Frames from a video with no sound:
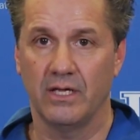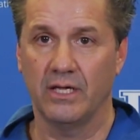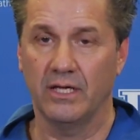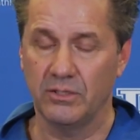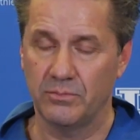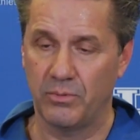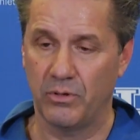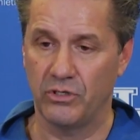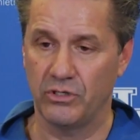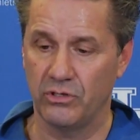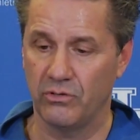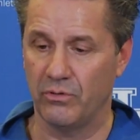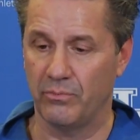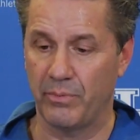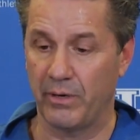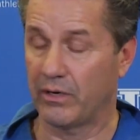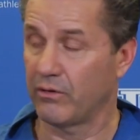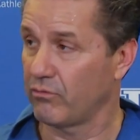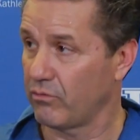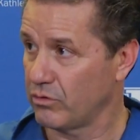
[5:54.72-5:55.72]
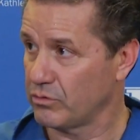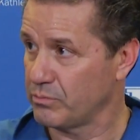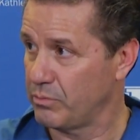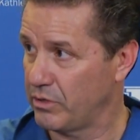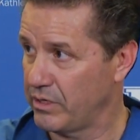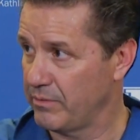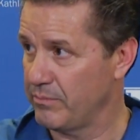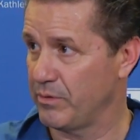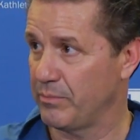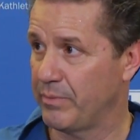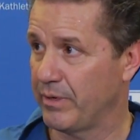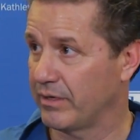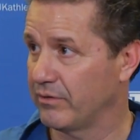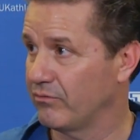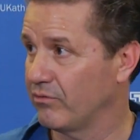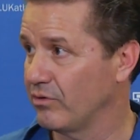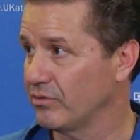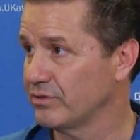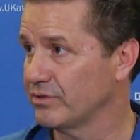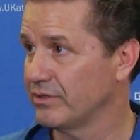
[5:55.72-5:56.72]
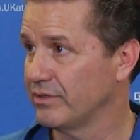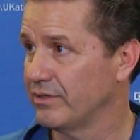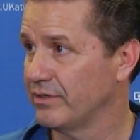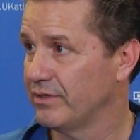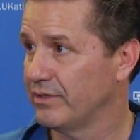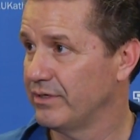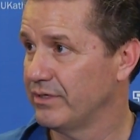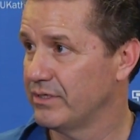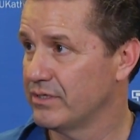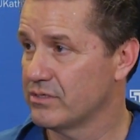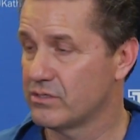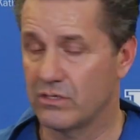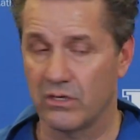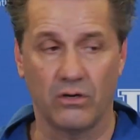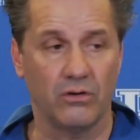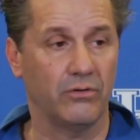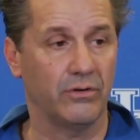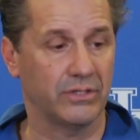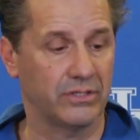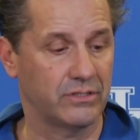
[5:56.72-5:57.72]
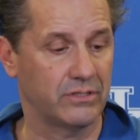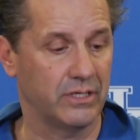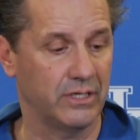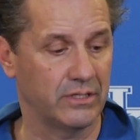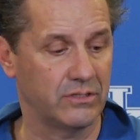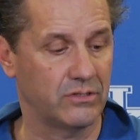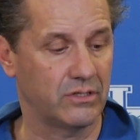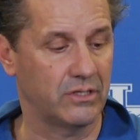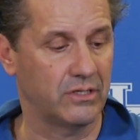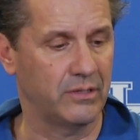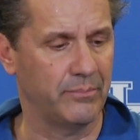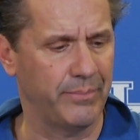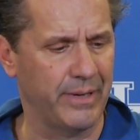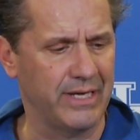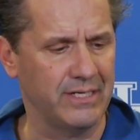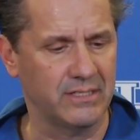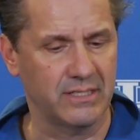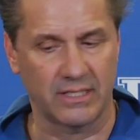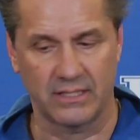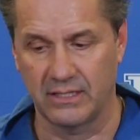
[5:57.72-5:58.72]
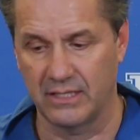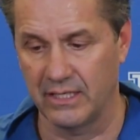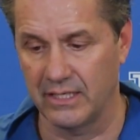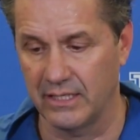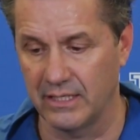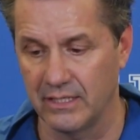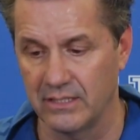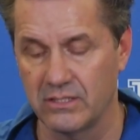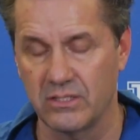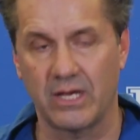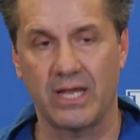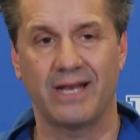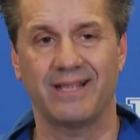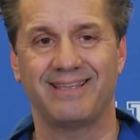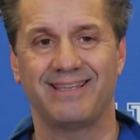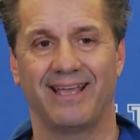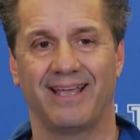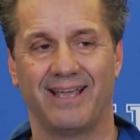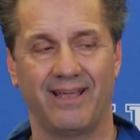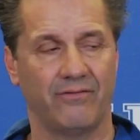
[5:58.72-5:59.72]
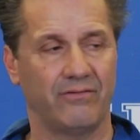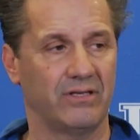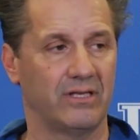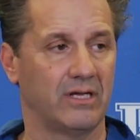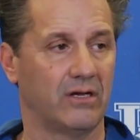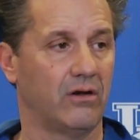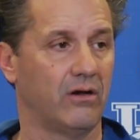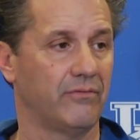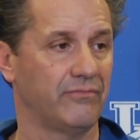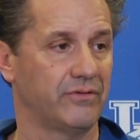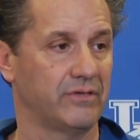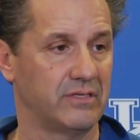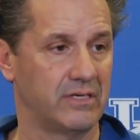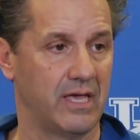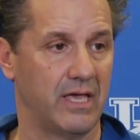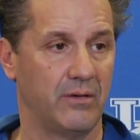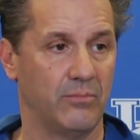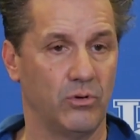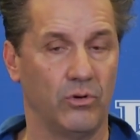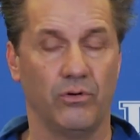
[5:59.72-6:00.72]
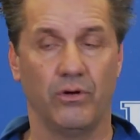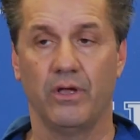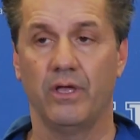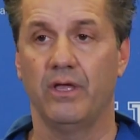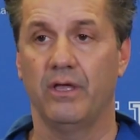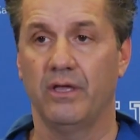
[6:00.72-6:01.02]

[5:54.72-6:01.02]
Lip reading: He's putting you in pick and rolls. Put him in pick and rolls. So it's the basic thing is you got to take everything off the table.